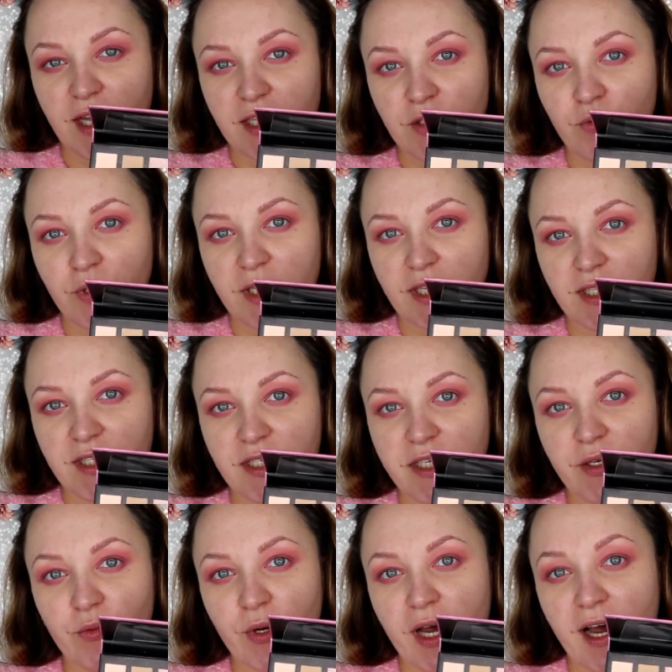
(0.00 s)
as we can
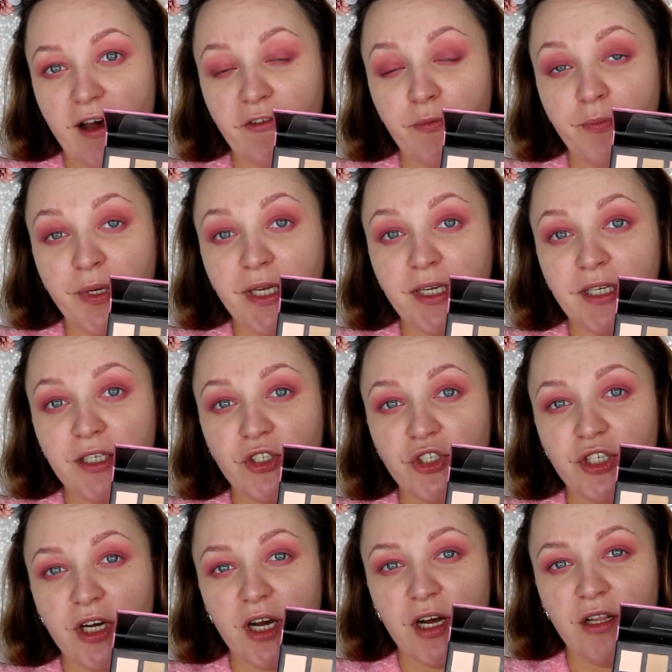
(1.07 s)
see, we have pinkish
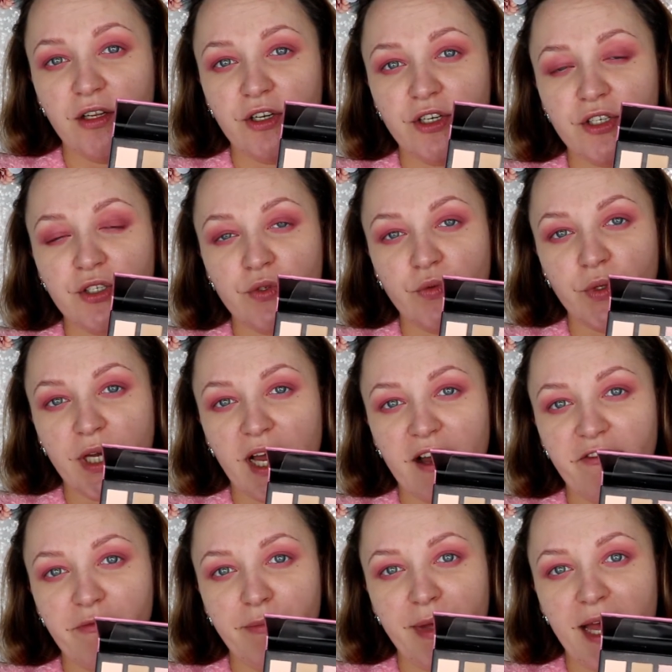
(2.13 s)
colors, we
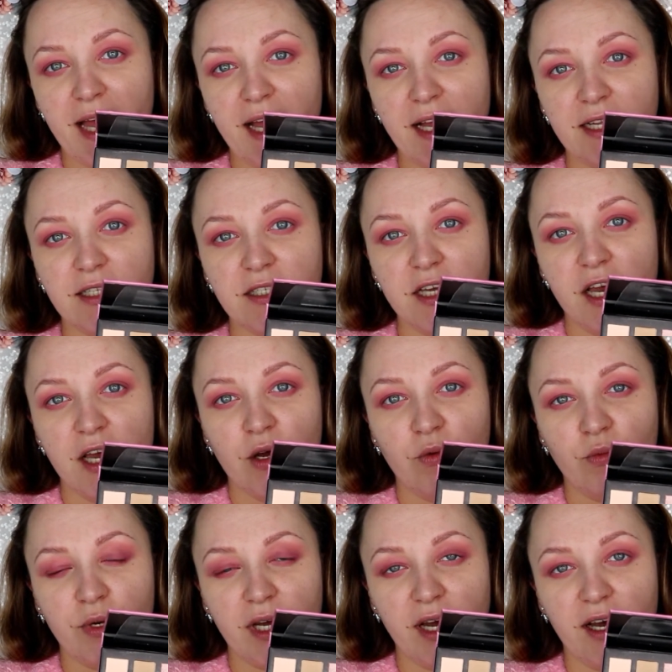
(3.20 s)
have matte,
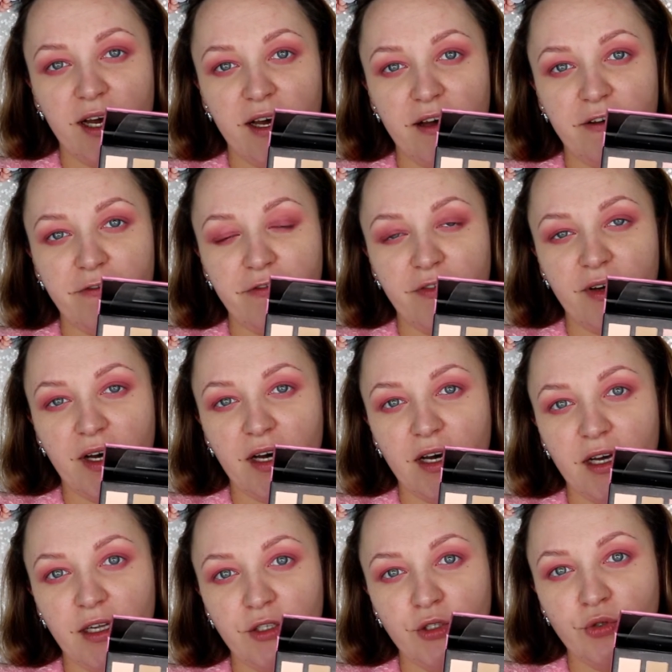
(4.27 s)
we have
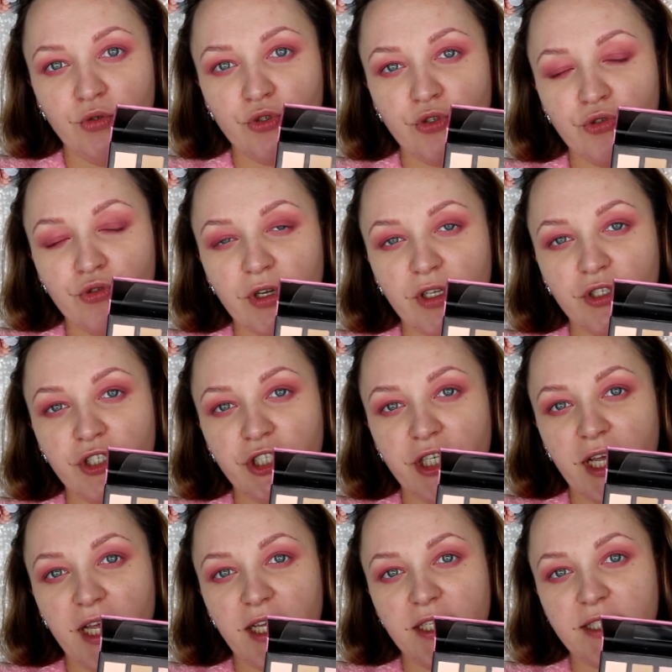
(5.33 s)
neutral
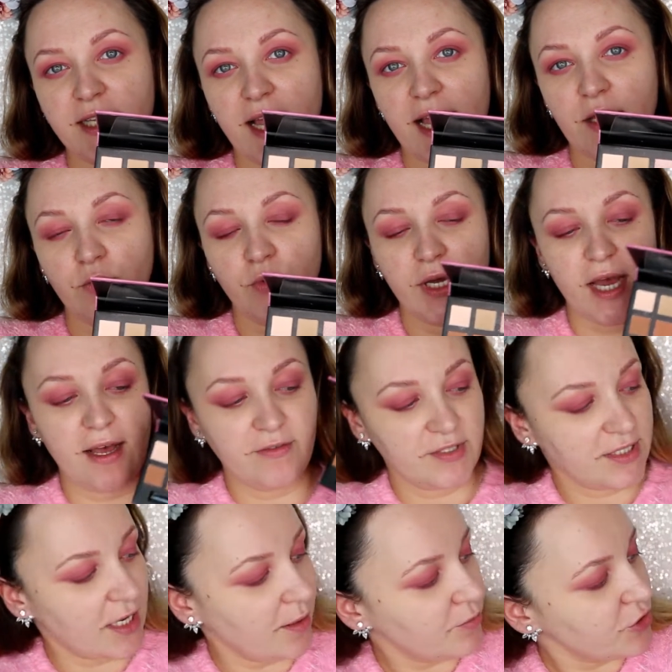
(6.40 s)
shades, and we have
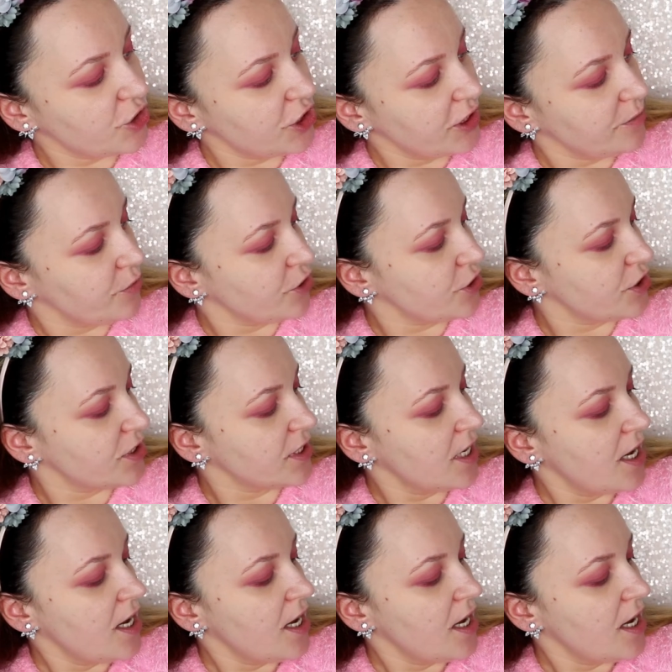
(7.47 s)
some shimmers.